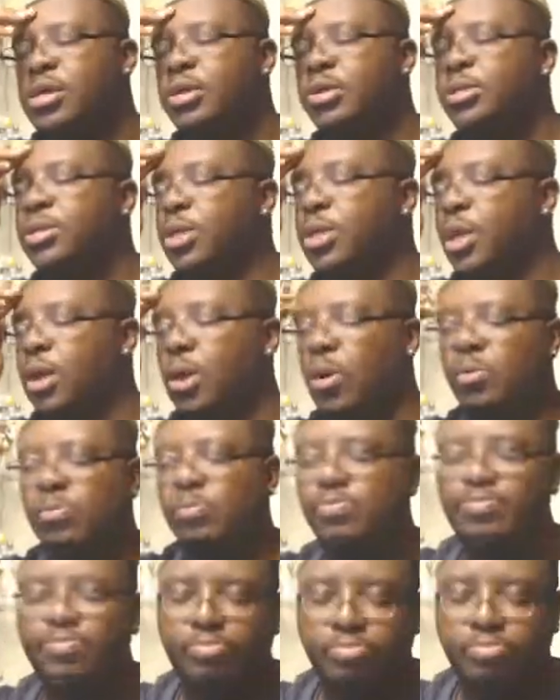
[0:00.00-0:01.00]
So
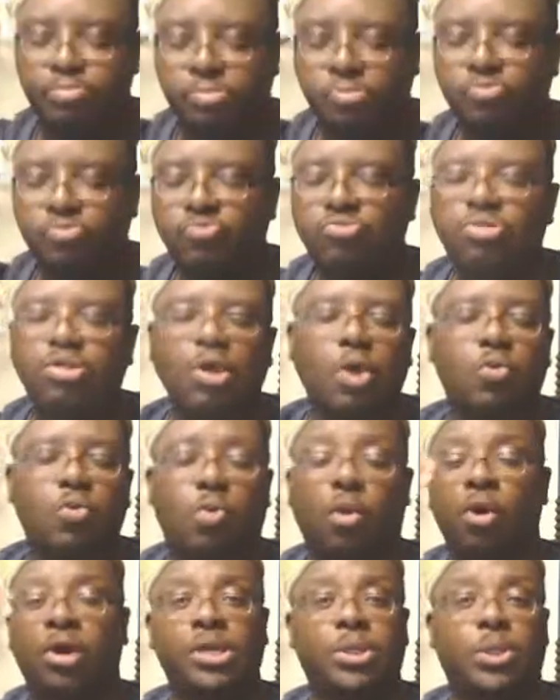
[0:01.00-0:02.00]

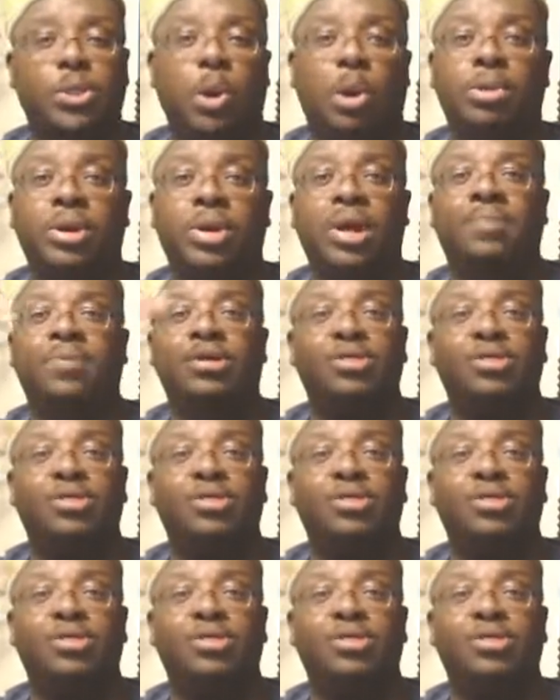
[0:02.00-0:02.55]
Roy's grown up.